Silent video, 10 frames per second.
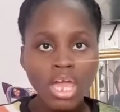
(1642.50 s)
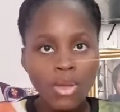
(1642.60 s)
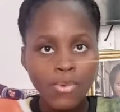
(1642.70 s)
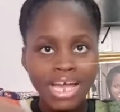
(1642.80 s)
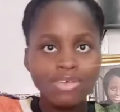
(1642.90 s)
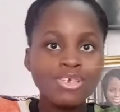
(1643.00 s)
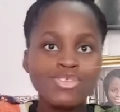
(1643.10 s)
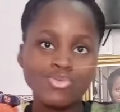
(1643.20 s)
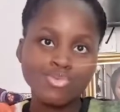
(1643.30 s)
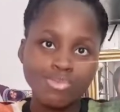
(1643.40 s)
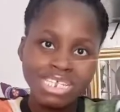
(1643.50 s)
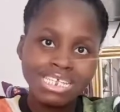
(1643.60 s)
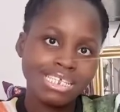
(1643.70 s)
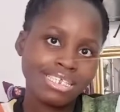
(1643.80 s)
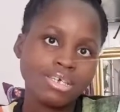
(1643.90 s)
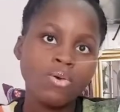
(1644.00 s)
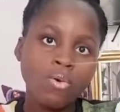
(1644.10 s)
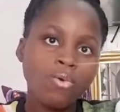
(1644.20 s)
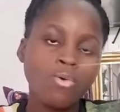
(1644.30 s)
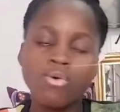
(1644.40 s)
we did this
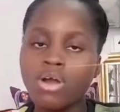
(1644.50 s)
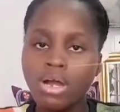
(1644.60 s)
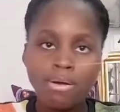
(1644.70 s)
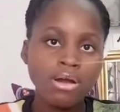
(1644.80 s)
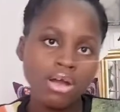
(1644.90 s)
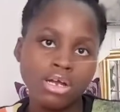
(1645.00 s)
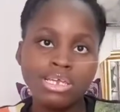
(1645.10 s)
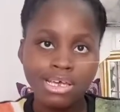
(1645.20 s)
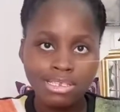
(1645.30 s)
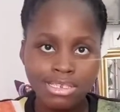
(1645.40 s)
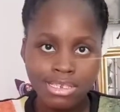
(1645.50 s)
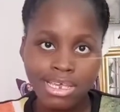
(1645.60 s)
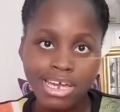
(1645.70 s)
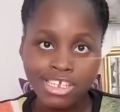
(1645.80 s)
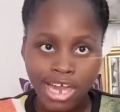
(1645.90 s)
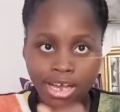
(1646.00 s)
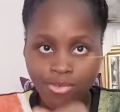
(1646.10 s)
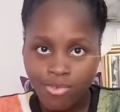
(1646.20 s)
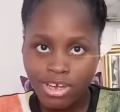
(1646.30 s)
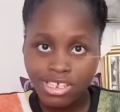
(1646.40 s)
whole, I
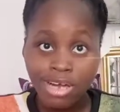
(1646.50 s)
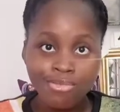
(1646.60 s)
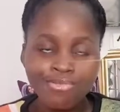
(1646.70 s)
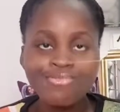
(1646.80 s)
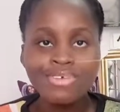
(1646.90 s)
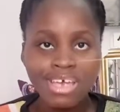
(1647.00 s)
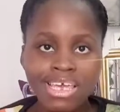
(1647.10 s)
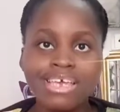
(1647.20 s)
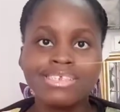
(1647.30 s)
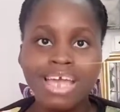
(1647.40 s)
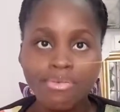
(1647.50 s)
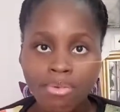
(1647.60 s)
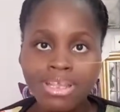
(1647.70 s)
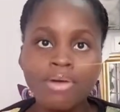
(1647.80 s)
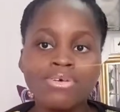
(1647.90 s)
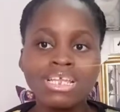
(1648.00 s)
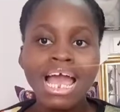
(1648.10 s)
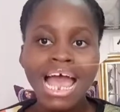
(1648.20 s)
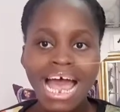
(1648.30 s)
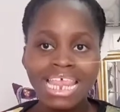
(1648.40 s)
remember that one.
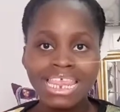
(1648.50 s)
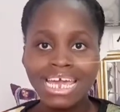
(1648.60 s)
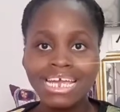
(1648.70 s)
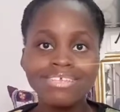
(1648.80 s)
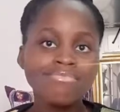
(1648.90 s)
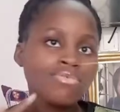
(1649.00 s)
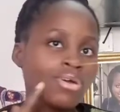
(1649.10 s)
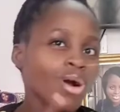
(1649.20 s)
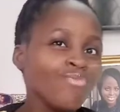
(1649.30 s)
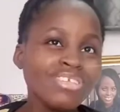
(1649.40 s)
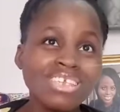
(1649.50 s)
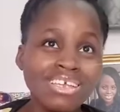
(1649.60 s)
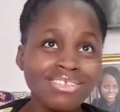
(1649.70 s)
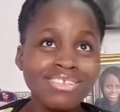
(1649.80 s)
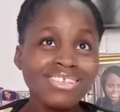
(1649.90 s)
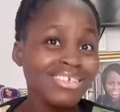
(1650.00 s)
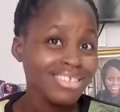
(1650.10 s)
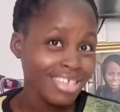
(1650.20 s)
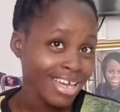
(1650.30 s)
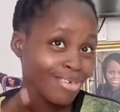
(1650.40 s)
And then, of recent,
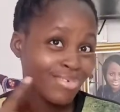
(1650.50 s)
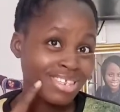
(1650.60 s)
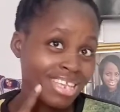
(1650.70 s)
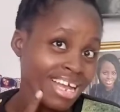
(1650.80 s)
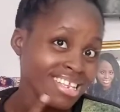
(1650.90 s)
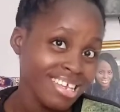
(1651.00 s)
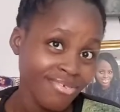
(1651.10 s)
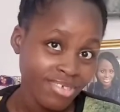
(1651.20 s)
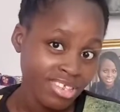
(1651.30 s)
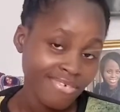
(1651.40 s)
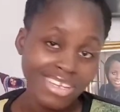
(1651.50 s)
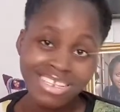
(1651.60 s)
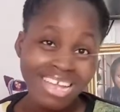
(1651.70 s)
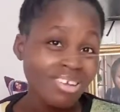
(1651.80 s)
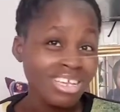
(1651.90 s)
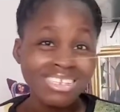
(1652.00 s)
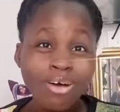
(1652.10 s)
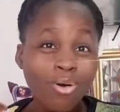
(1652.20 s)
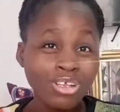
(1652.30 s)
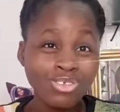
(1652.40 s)
this year, we still had a fist fight. I don't
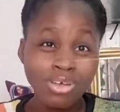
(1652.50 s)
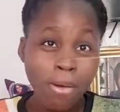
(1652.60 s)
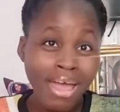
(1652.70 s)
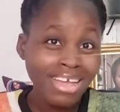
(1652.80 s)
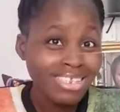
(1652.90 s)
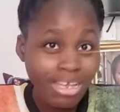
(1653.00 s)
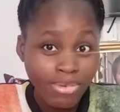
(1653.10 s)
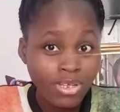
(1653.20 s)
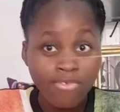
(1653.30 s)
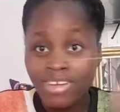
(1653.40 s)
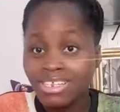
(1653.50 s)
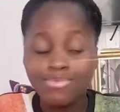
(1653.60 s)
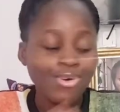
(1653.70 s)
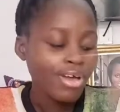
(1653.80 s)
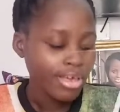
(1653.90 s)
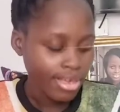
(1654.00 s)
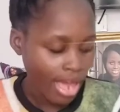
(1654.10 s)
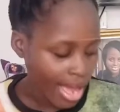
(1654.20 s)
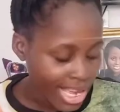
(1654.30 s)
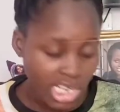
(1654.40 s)
understand what got into our heads that it's a fight, but
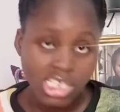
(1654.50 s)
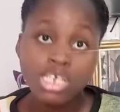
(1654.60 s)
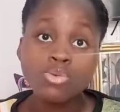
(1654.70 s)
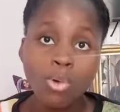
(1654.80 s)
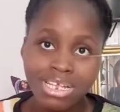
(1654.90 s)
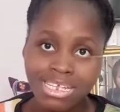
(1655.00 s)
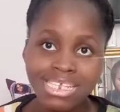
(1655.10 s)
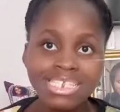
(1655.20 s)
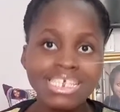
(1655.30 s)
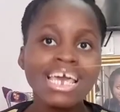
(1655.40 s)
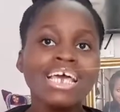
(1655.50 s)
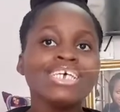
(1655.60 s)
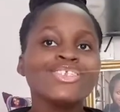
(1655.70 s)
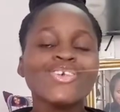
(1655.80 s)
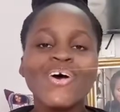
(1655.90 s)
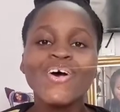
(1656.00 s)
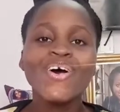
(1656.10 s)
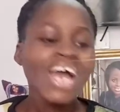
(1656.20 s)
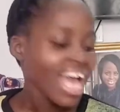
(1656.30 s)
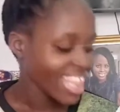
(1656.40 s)
yeah, it is what it is.
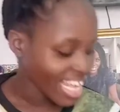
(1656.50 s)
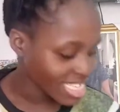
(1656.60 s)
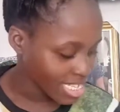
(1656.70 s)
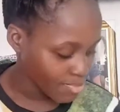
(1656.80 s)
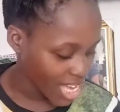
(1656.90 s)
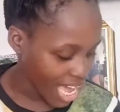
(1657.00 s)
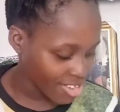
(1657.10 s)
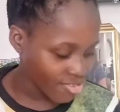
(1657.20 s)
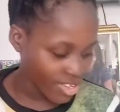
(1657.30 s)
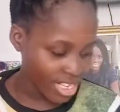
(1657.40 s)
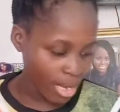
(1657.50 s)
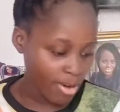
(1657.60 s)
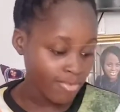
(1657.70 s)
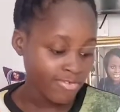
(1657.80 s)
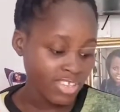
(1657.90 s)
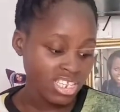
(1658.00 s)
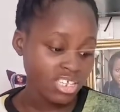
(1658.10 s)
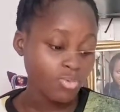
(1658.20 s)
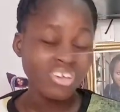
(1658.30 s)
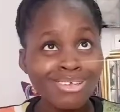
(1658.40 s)
So, that's me answering about
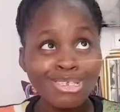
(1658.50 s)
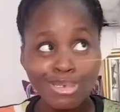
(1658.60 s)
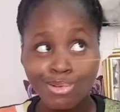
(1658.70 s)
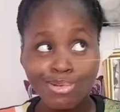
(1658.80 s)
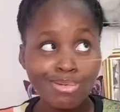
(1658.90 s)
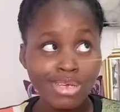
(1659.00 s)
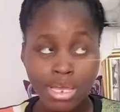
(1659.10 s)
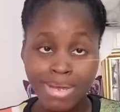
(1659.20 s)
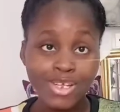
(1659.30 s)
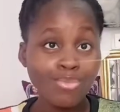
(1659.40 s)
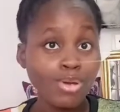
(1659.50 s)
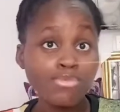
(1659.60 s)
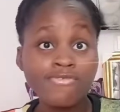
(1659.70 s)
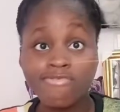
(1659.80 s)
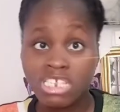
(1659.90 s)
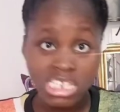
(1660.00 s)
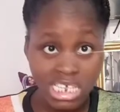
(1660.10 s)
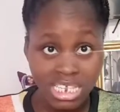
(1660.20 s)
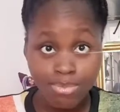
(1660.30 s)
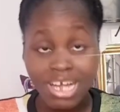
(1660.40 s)
56 questions. So, it might not be up to
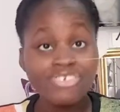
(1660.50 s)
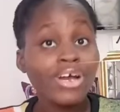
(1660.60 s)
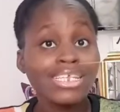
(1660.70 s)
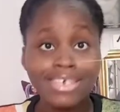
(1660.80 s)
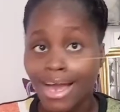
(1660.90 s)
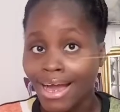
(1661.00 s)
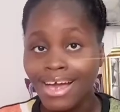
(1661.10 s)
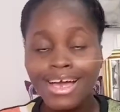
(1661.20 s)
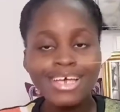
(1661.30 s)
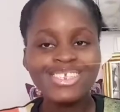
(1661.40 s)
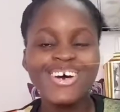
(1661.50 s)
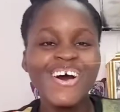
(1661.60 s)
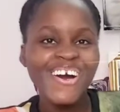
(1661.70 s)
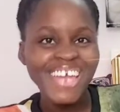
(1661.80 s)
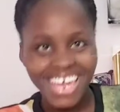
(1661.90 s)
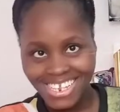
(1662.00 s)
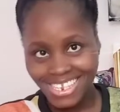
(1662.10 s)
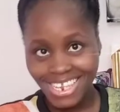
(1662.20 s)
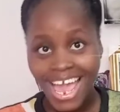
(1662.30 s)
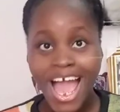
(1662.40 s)
56, but I tried. So,
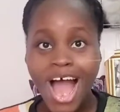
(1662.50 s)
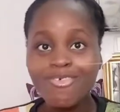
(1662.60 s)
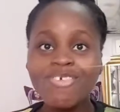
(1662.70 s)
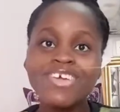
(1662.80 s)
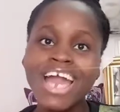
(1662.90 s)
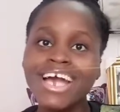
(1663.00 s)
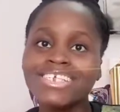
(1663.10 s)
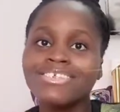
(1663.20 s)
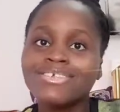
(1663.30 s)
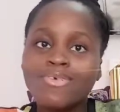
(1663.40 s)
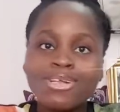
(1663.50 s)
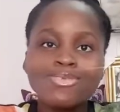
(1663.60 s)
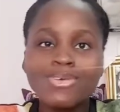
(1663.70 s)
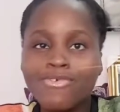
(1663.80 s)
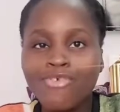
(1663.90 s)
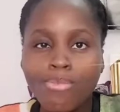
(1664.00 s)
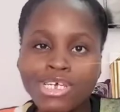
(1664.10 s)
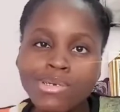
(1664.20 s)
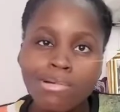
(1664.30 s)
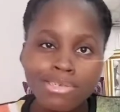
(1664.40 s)
yes, I'll give you guys one or two
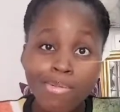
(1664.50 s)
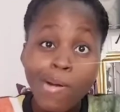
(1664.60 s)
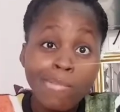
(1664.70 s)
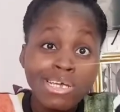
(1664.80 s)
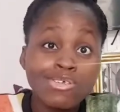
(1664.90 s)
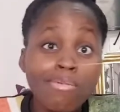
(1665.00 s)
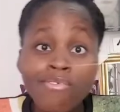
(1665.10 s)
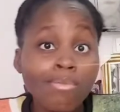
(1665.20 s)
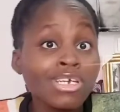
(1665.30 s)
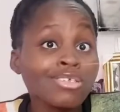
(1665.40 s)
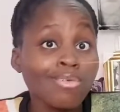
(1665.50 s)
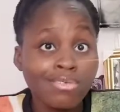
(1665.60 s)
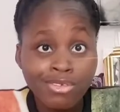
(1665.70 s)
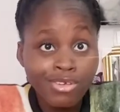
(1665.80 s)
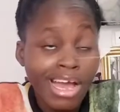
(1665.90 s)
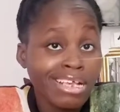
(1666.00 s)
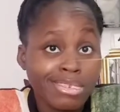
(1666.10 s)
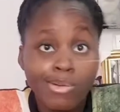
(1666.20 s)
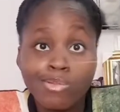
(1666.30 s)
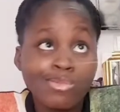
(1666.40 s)
informations about me. Some information so you
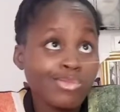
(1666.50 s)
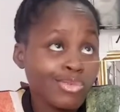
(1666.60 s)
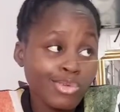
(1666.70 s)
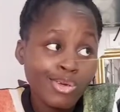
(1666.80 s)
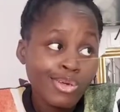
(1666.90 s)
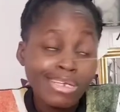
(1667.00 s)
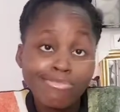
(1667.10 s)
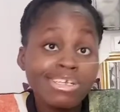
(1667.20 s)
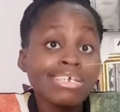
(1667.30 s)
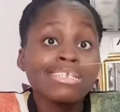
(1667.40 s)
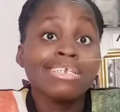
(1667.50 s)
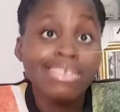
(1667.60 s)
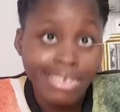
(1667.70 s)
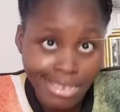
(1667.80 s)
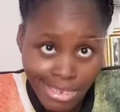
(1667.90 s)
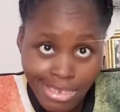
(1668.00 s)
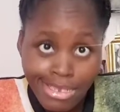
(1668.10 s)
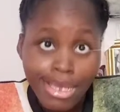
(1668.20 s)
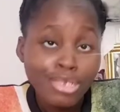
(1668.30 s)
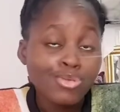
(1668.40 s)
guys don't really need it,
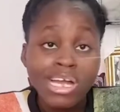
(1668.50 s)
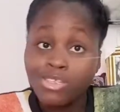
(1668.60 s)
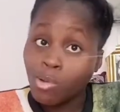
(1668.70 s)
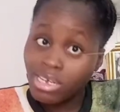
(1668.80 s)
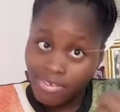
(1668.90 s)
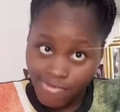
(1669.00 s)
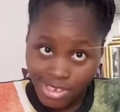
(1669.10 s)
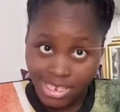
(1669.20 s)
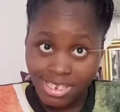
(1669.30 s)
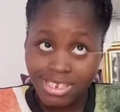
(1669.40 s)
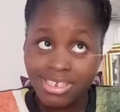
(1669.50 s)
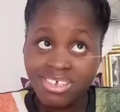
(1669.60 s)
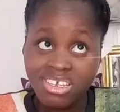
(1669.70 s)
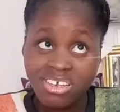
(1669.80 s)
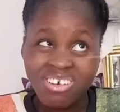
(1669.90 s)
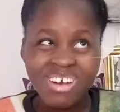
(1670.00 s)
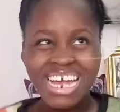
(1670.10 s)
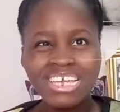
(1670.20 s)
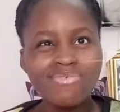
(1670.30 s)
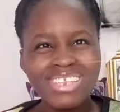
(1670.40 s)
so I not give it, but
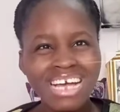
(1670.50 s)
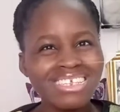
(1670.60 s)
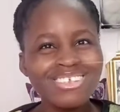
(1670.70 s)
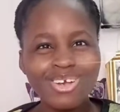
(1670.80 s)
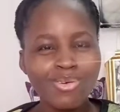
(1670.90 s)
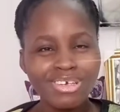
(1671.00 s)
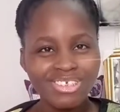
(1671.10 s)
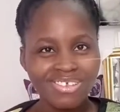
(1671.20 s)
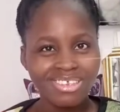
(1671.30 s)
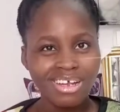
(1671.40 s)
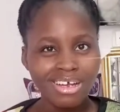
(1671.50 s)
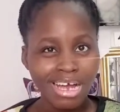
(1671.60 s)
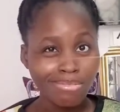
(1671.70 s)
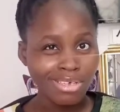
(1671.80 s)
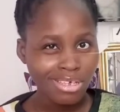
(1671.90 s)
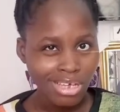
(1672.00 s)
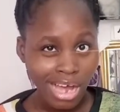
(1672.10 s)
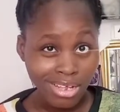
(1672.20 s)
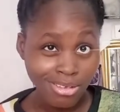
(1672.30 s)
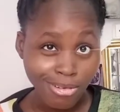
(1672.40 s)
I gave it. Answer all your questions, sir. I
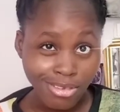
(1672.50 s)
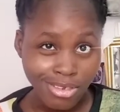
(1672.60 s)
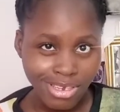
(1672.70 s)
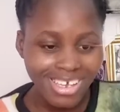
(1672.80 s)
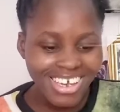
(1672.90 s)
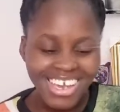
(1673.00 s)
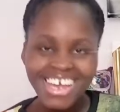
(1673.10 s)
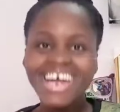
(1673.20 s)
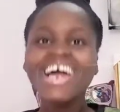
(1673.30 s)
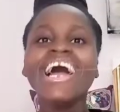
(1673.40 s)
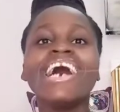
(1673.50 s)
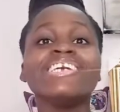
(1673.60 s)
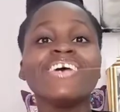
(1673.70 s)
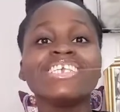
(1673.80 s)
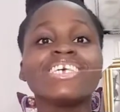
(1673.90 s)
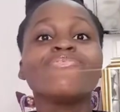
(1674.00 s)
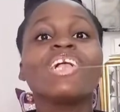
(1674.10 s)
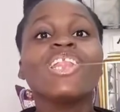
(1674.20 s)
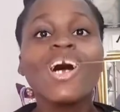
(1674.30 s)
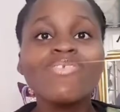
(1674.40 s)
did not. Anyways, if
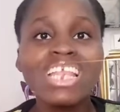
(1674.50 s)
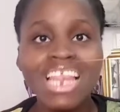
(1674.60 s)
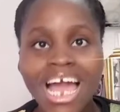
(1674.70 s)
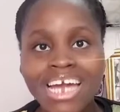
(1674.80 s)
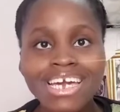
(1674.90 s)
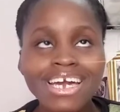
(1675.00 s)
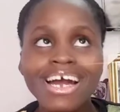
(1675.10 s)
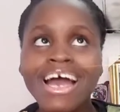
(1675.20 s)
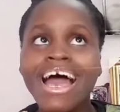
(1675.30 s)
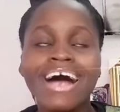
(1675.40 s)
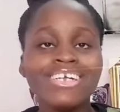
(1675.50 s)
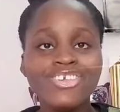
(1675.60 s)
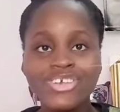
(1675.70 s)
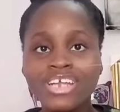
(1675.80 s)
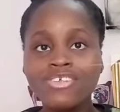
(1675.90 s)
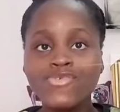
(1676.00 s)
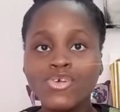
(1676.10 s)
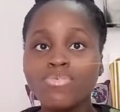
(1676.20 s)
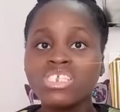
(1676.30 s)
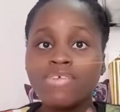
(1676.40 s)
you loved, like, and enjoyed this
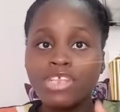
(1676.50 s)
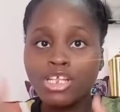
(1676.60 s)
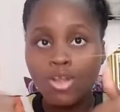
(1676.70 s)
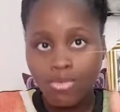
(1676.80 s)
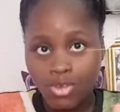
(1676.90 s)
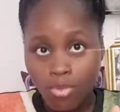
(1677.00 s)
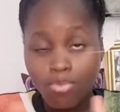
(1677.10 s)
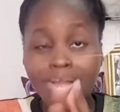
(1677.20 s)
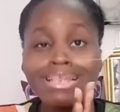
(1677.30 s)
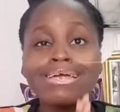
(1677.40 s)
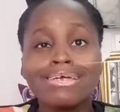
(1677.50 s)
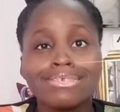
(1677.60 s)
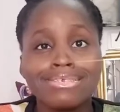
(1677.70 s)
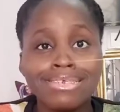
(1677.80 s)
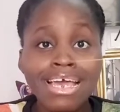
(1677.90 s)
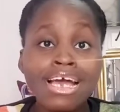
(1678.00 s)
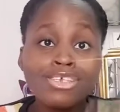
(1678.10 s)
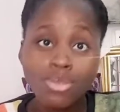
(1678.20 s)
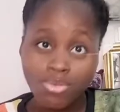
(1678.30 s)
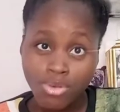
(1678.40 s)
video, please give it a thumbs up, clicks,
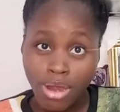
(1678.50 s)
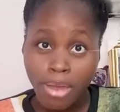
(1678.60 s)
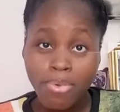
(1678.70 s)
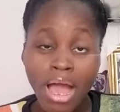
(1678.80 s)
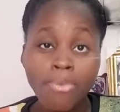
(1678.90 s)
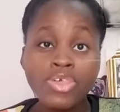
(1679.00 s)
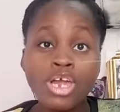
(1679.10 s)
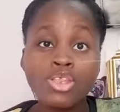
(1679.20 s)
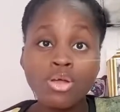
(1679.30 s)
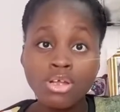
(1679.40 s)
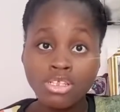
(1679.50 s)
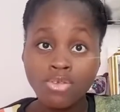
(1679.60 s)
subscribe, and make sure you turn on the